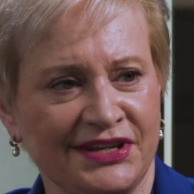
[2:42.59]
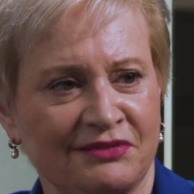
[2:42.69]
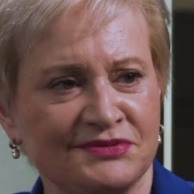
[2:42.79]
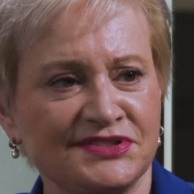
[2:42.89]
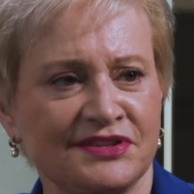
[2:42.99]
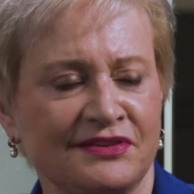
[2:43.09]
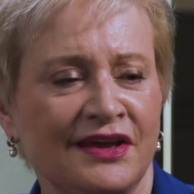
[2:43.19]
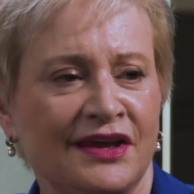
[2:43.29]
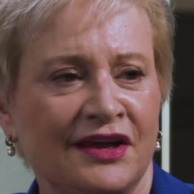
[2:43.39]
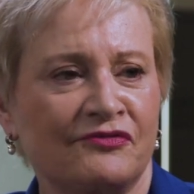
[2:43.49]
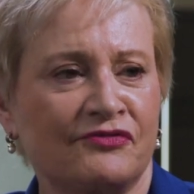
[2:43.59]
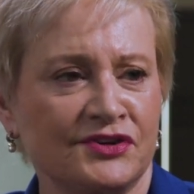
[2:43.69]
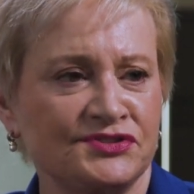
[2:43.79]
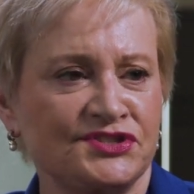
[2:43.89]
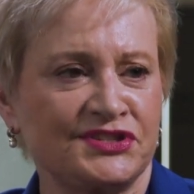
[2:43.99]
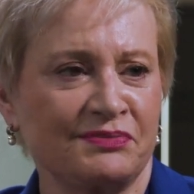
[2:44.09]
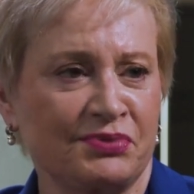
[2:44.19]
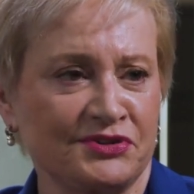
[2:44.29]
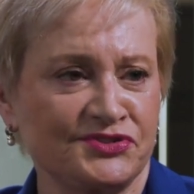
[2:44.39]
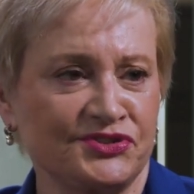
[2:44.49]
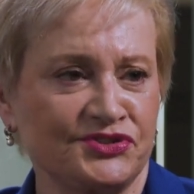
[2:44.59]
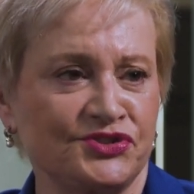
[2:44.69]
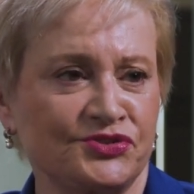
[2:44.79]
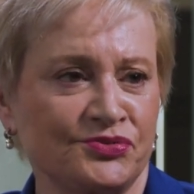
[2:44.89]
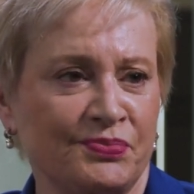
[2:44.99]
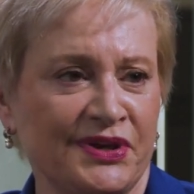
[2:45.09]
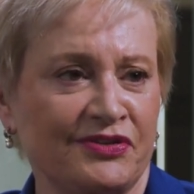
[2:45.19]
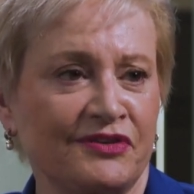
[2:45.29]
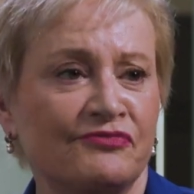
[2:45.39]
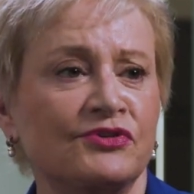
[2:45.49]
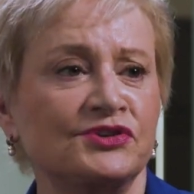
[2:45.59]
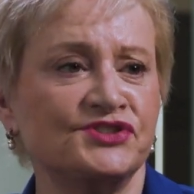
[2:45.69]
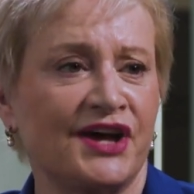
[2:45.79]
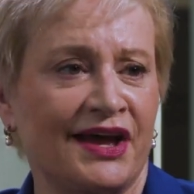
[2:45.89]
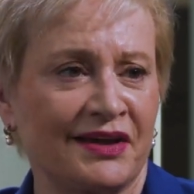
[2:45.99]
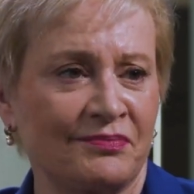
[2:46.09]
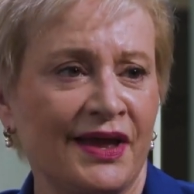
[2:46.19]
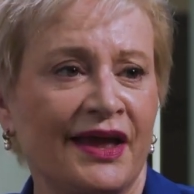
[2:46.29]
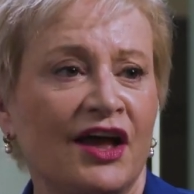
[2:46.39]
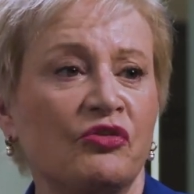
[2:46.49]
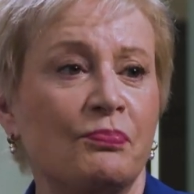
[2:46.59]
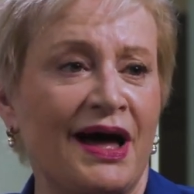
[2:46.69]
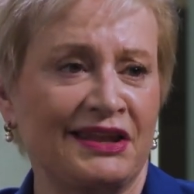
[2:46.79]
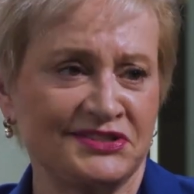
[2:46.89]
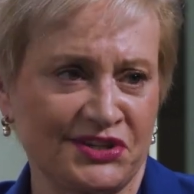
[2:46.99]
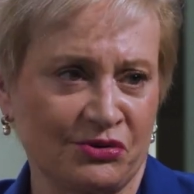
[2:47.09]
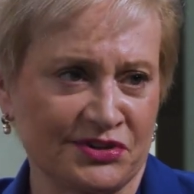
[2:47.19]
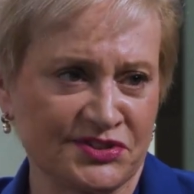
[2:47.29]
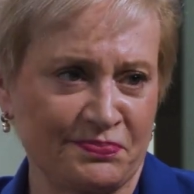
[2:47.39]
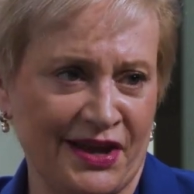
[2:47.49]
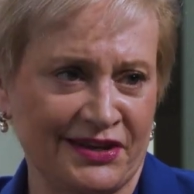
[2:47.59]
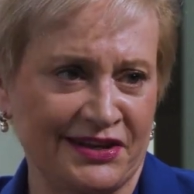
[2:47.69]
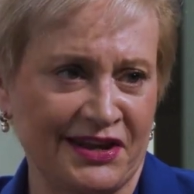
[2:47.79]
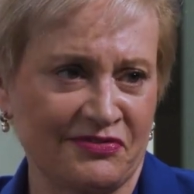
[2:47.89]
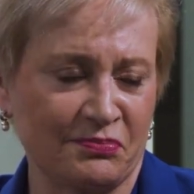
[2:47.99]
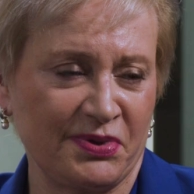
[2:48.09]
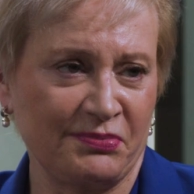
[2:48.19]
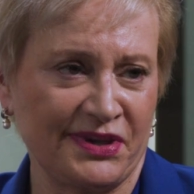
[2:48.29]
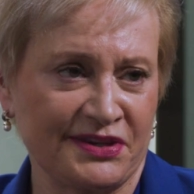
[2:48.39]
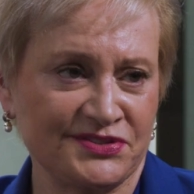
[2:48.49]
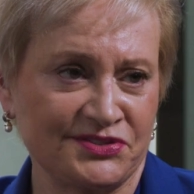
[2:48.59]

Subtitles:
I was the first person to be the full-time health policy correspondent at the PBS